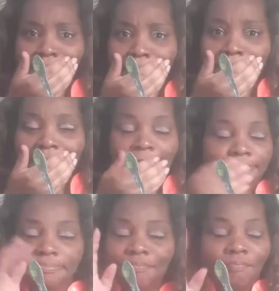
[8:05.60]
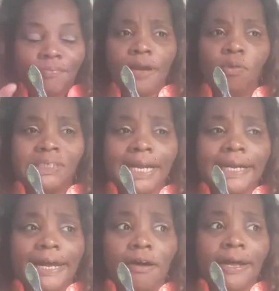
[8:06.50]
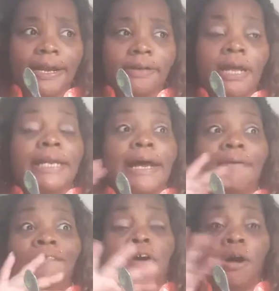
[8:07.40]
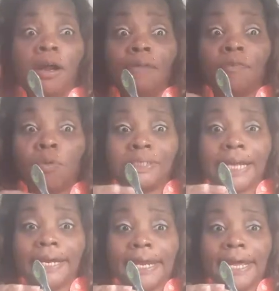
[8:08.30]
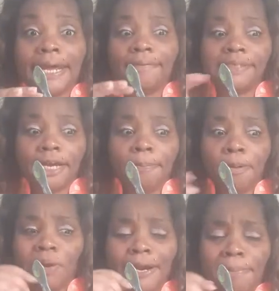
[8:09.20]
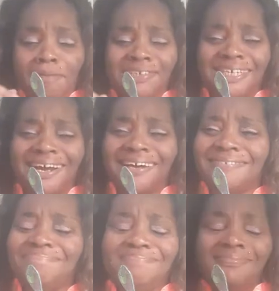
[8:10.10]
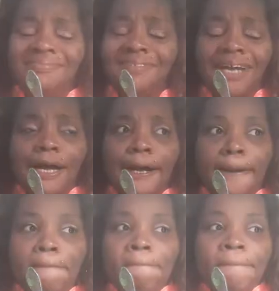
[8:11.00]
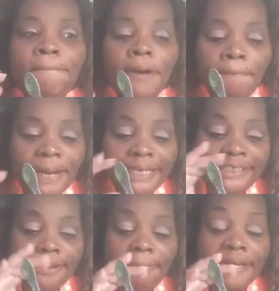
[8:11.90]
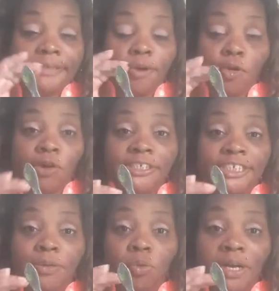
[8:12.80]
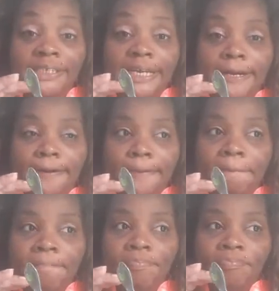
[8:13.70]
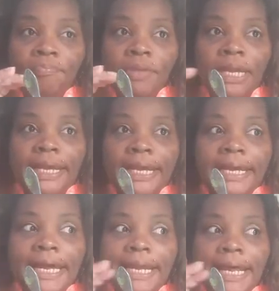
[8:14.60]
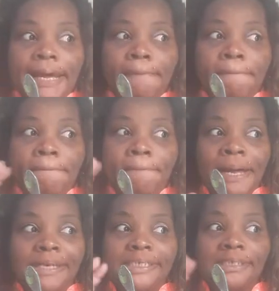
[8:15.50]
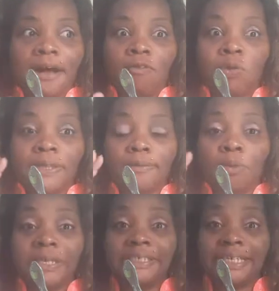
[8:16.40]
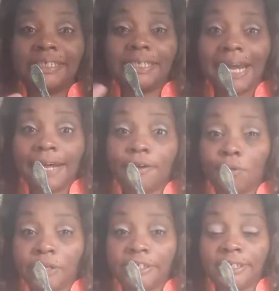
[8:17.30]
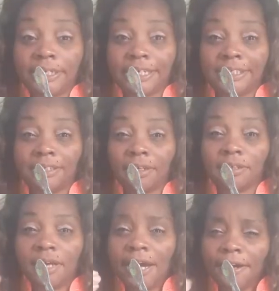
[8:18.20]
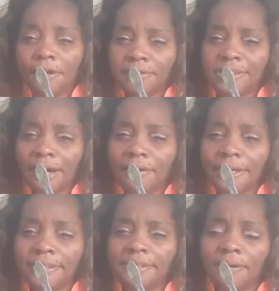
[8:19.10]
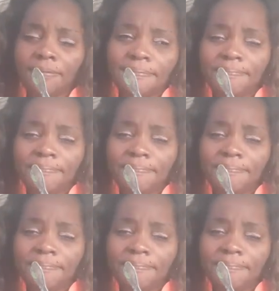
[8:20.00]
of my mouth. It was like that. And now, if all of them was like that, every time you put one in your mouth, it's like, But by still being some crunchy ones in here, it kind of like balances up with the ones that's not crunchy, that's a little, you know, soggy. So